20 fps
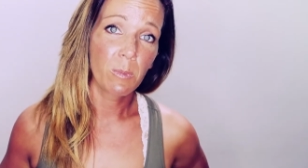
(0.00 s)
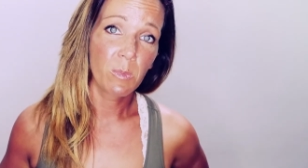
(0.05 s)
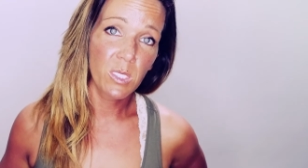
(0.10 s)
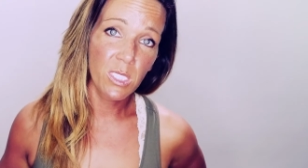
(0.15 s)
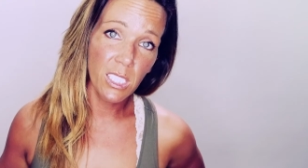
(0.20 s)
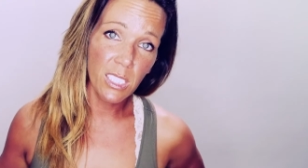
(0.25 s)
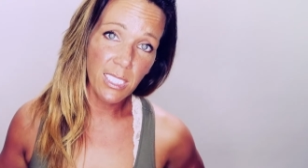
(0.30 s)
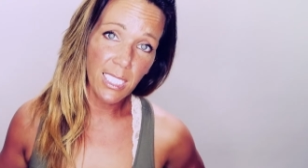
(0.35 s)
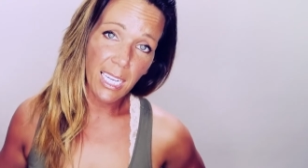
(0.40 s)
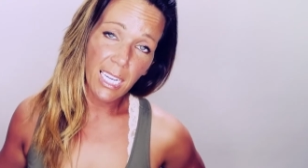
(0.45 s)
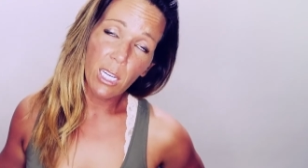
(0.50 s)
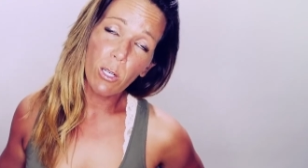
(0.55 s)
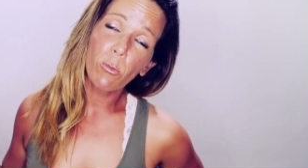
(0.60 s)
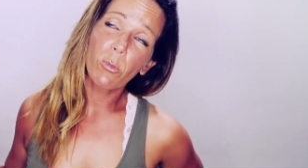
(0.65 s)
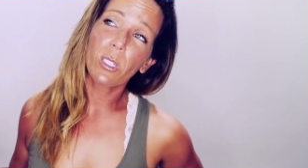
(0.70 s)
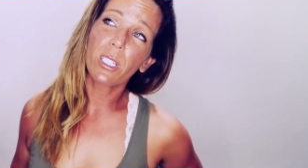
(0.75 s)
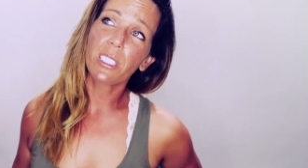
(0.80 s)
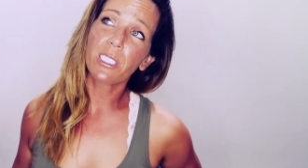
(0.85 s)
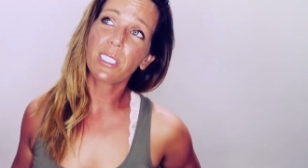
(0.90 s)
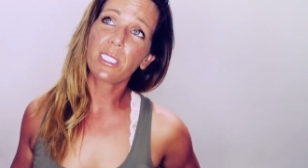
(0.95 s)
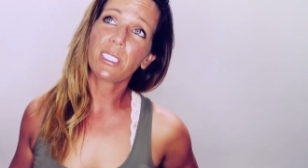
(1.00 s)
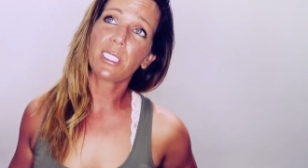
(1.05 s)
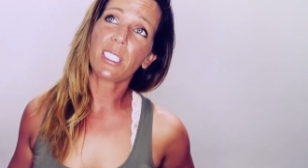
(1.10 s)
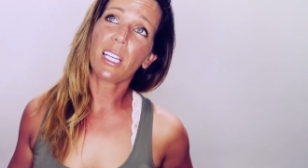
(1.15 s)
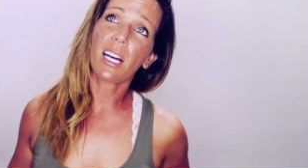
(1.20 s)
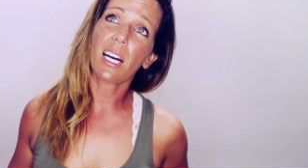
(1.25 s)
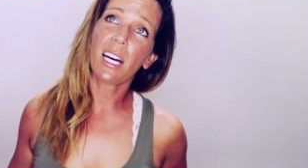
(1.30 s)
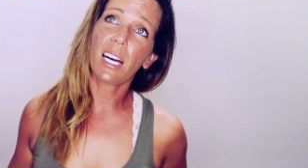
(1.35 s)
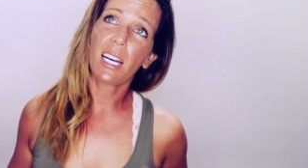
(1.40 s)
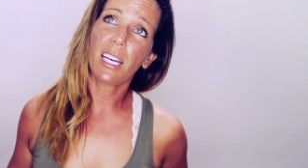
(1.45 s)
Today was
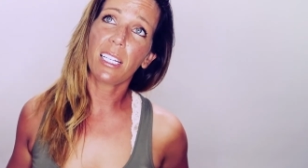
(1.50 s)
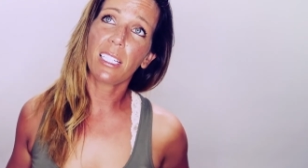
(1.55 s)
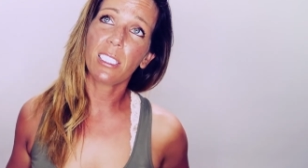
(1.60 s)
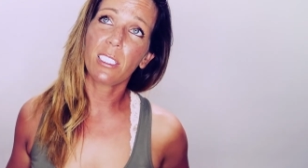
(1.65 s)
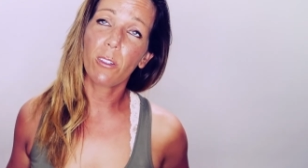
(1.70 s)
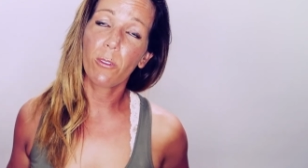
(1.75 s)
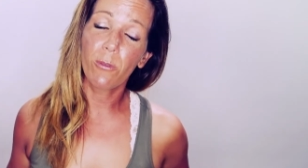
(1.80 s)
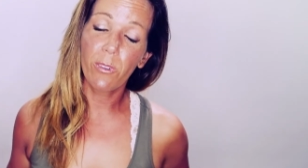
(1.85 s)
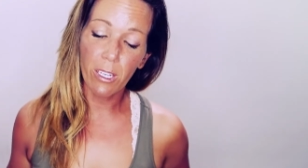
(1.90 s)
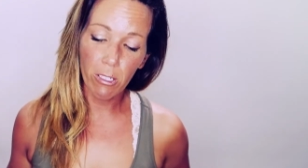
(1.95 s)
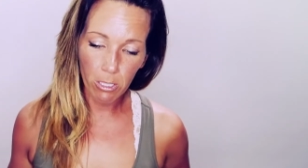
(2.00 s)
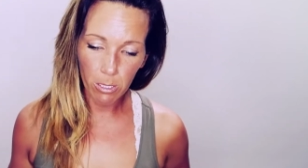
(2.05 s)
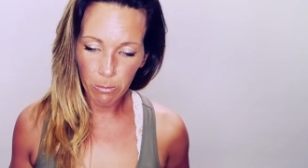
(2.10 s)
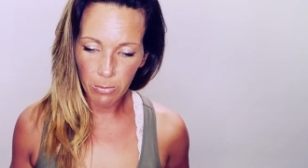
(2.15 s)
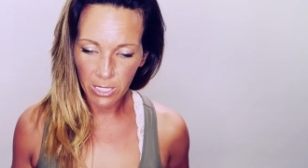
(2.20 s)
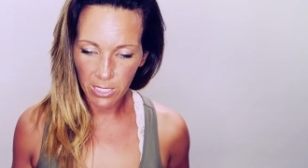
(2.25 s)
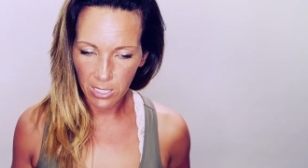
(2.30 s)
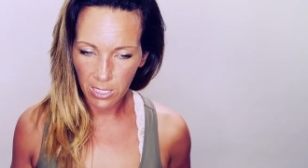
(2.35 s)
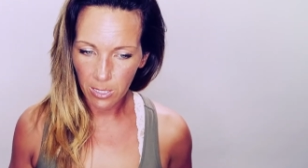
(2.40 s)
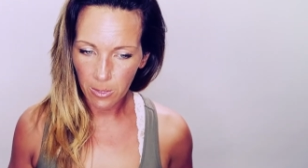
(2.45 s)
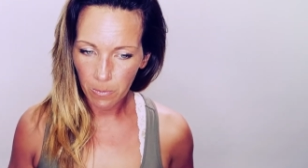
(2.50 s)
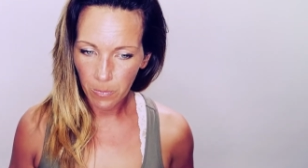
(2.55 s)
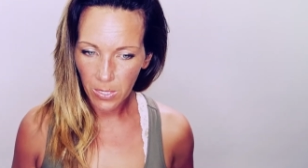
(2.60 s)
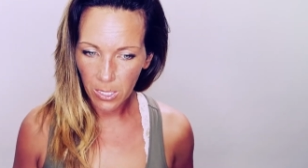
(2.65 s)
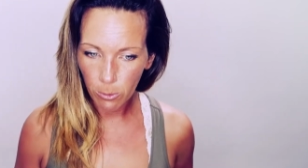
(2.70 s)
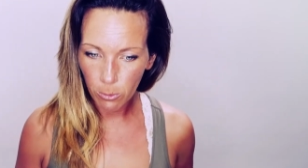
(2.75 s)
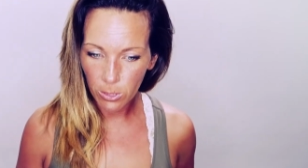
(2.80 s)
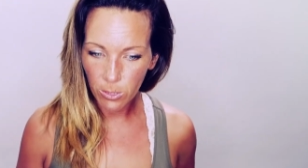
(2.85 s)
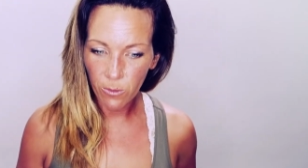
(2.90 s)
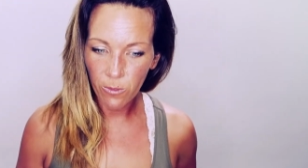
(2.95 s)
very busy.
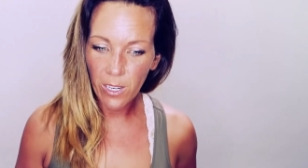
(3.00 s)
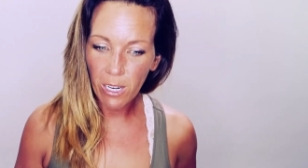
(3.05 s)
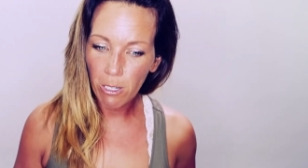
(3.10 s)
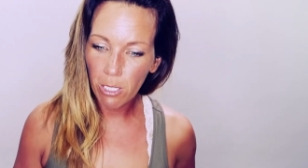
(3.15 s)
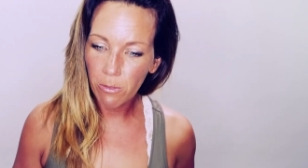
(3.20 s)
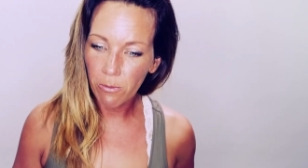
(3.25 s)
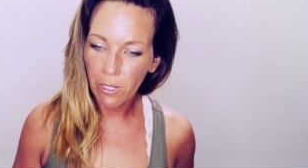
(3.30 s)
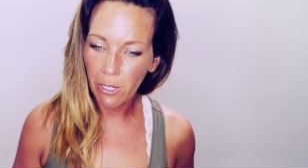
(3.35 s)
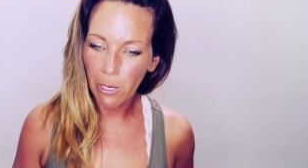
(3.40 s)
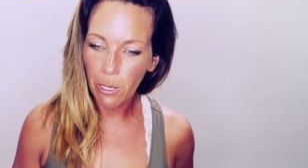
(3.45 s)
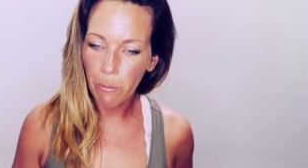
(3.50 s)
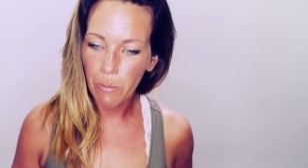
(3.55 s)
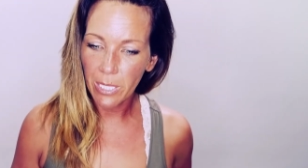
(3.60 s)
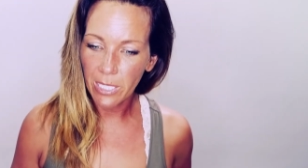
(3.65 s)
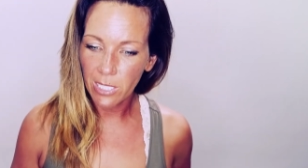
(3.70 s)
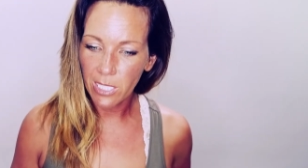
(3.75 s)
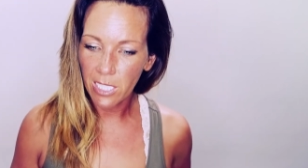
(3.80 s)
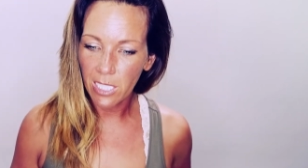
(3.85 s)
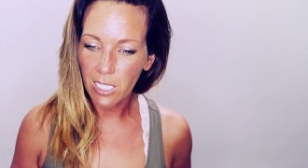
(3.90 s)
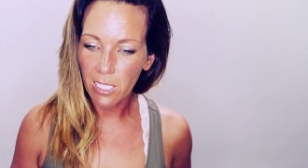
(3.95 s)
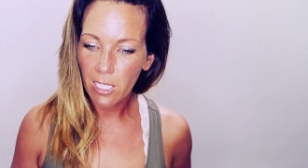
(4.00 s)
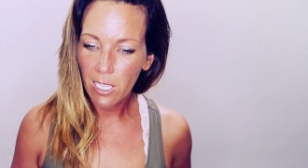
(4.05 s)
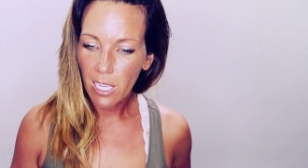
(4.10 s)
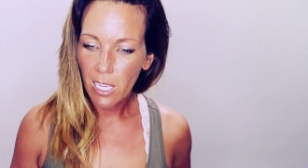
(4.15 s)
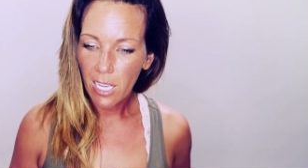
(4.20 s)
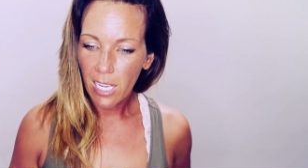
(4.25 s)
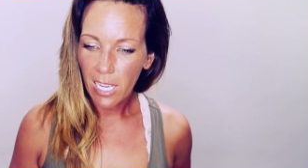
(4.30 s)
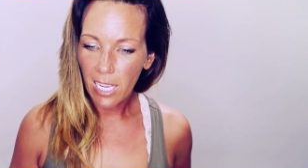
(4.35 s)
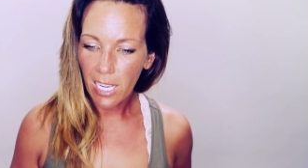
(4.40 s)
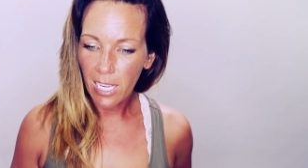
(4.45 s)
It was very, very busy,
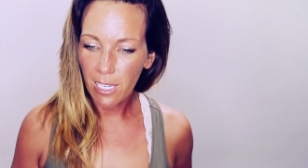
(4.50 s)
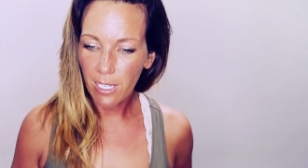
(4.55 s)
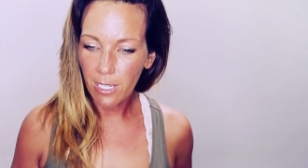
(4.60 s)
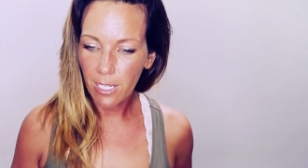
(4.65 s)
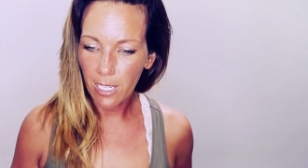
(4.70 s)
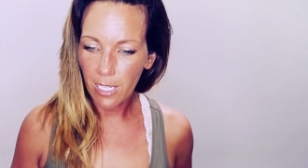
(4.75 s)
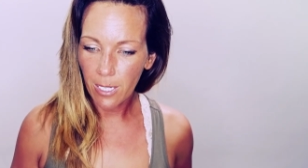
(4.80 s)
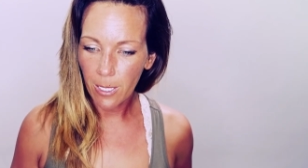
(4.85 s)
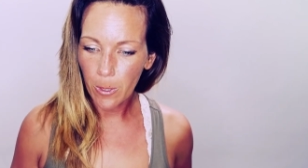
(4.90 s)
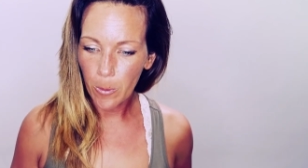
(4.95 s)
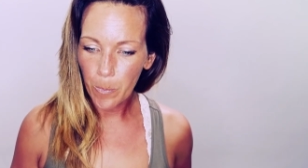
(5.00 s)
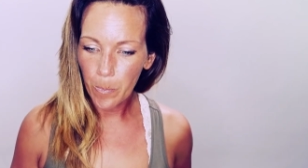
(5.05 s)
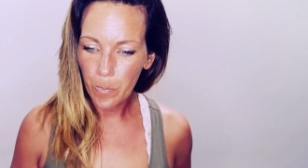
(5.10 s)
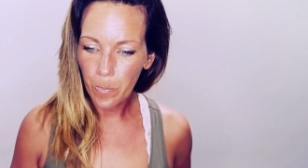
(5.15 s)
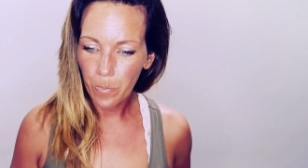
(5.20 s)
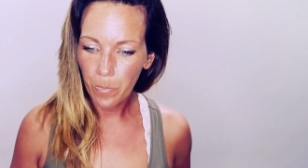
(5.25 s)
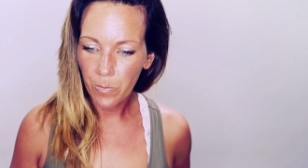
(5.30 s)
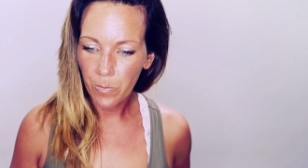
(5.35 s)
and I'm